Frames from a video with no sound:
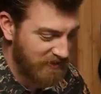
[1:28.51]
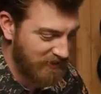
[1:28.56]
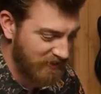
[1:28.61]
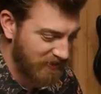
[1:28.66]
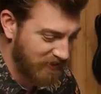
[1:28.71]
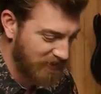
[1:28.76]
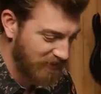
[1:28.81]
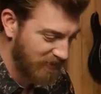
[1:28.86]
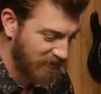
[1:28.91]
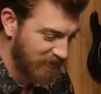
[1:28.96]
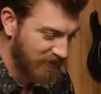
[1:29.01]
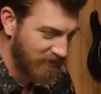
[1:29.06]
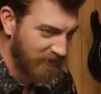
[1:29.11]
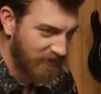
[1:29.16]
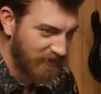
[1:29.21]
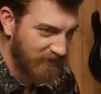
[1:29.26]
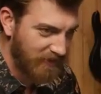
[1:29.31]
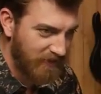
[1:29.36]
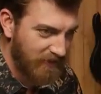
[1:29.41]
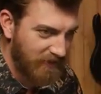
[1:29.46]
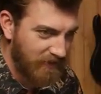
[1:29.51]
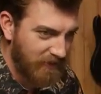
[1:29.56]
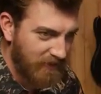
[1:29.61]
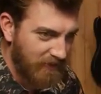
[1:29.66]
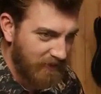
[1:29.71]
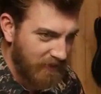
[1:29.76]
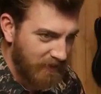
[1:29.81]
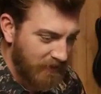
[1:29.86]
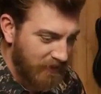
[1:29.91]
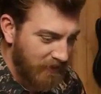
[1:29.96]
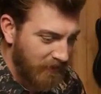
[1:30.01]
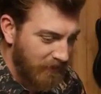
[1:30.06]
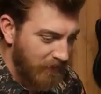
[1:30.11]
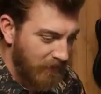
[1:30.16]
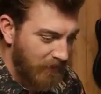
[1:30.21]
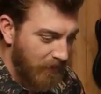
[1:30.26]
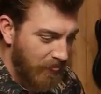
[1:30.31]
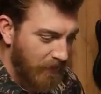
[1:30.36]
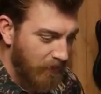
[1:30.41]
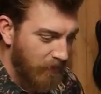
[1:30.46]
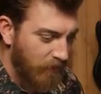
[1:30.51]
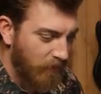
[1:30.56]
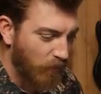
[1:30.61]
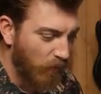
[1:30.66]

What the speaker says: No words are spoken by the person on screen.